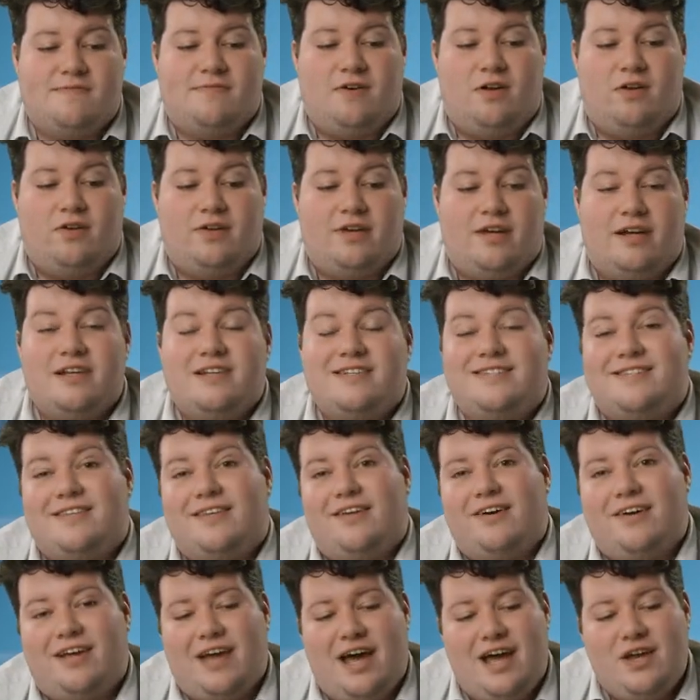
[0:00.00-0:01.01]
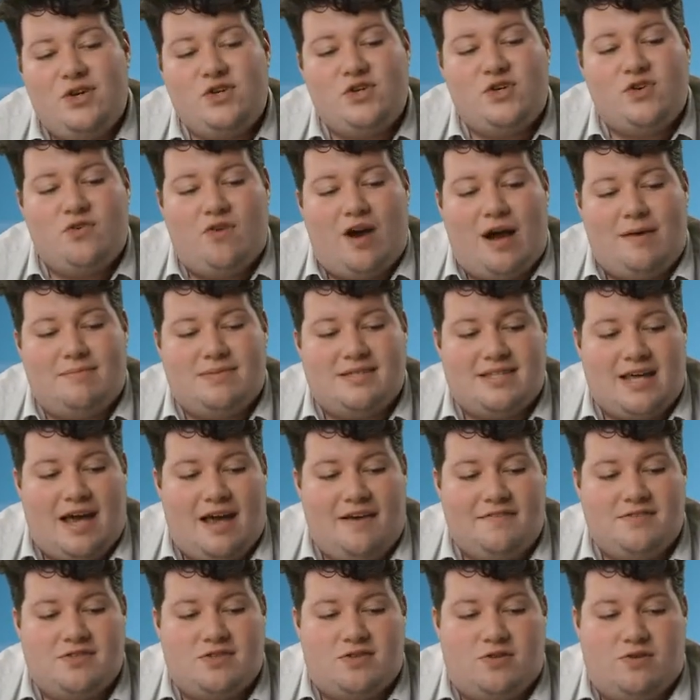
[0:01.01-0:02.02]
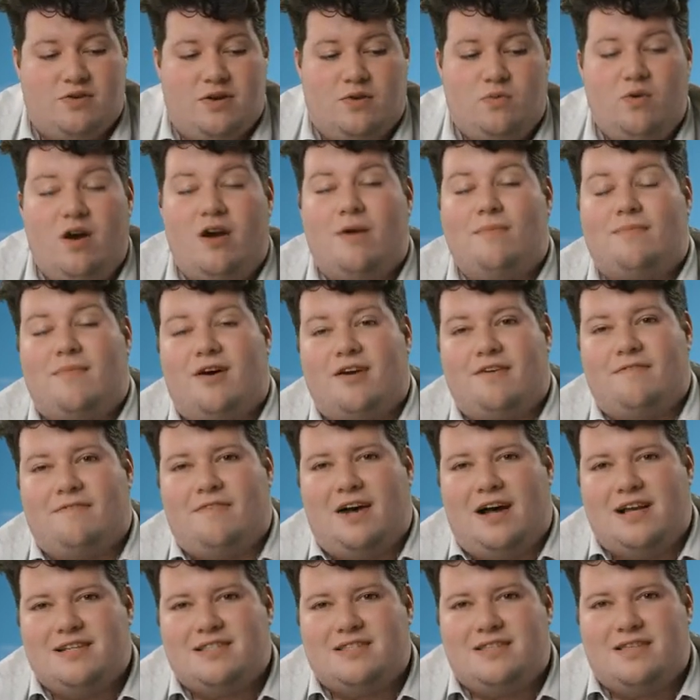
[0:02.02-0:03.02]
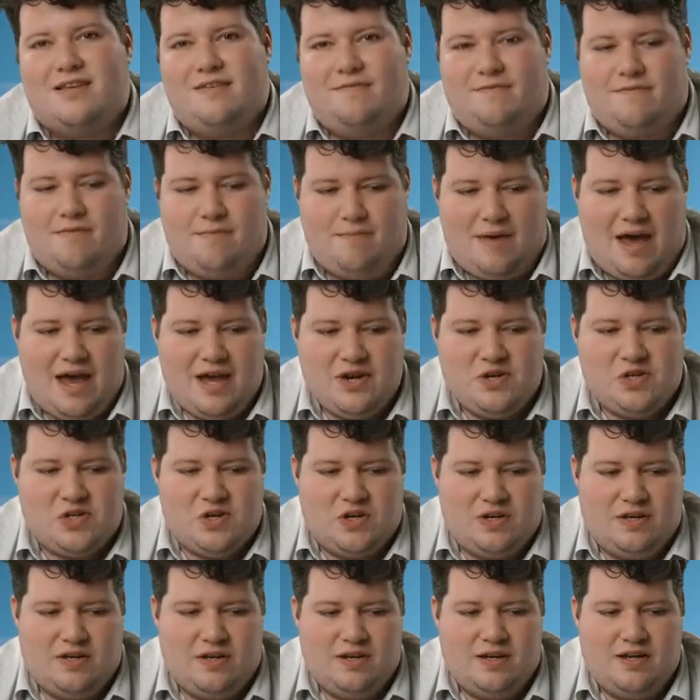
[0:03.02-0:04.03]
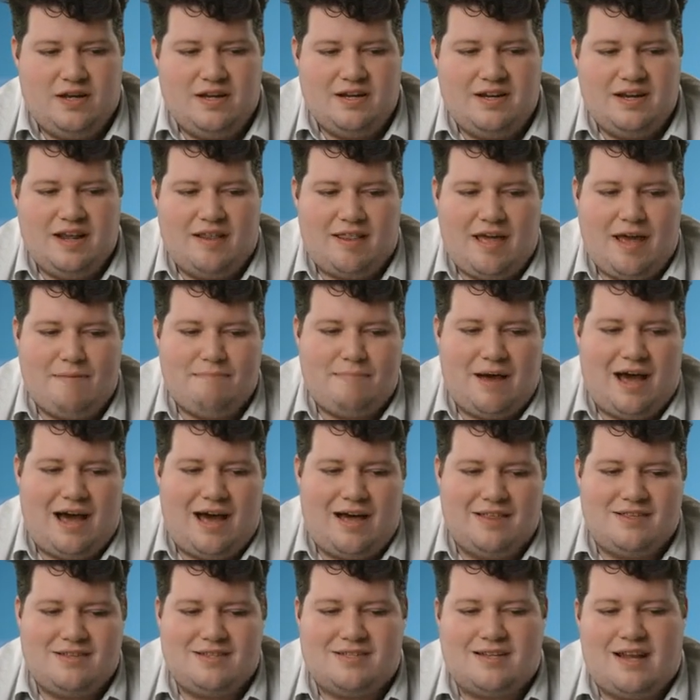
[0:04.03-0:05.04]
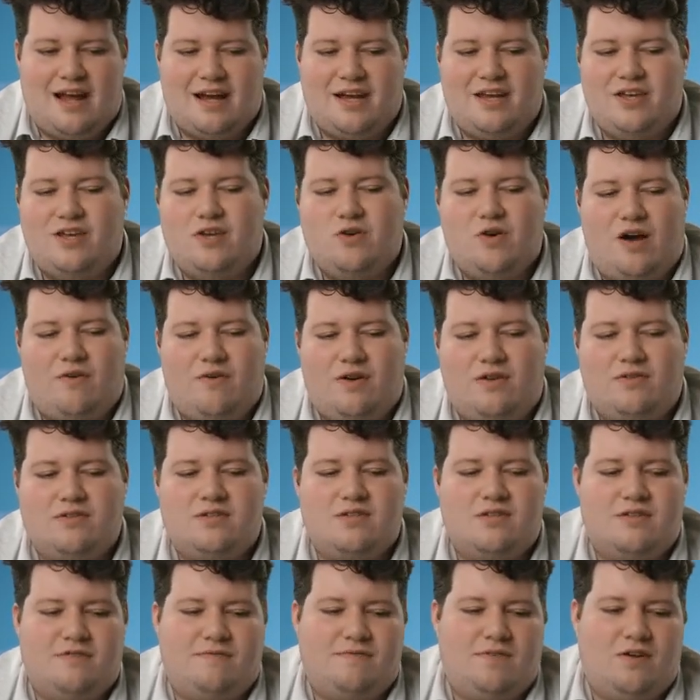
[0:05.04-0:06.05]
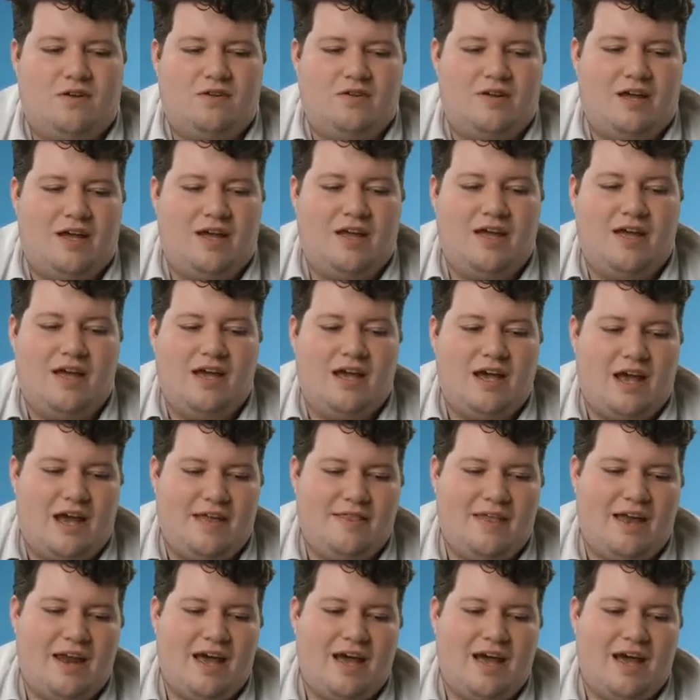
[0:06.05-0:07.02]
folder is the location your app saves to and where it modifies the information. Now that path is like a URL to the folder, and that